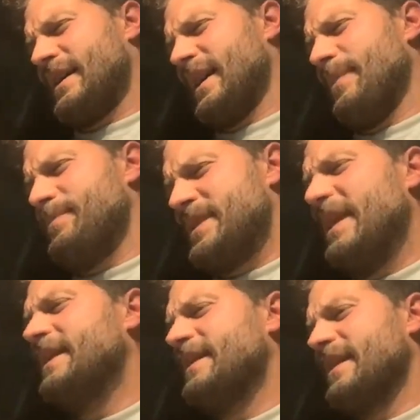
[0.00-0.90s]

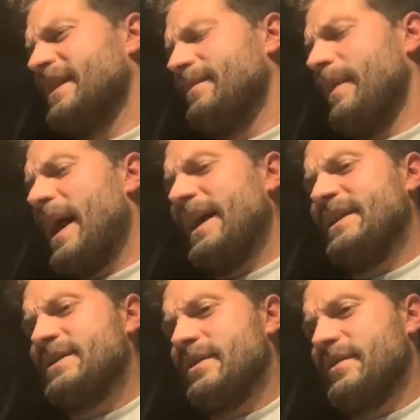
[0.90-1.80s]
glimpse into the
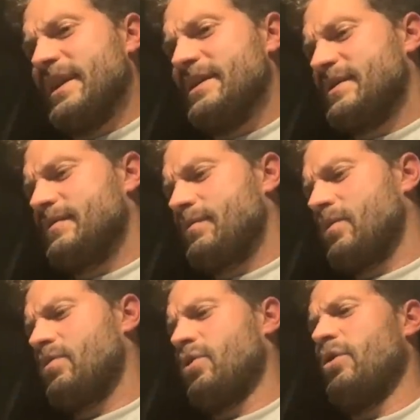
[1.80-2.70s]
minds of these
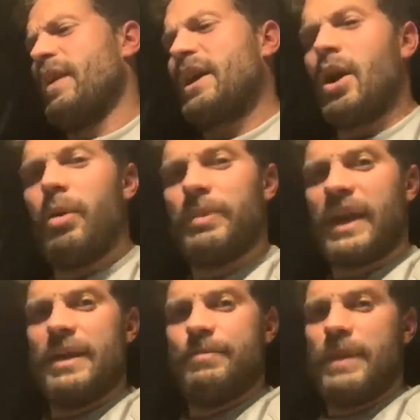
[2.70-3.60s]
two very
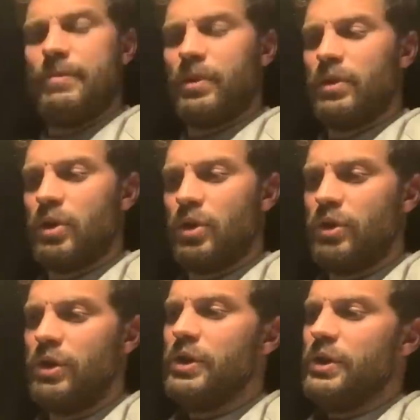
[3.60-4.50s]
complicated people
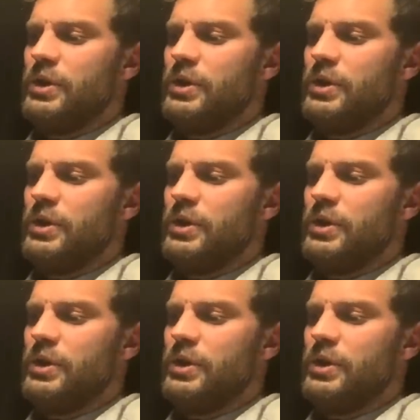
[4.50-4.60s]
who,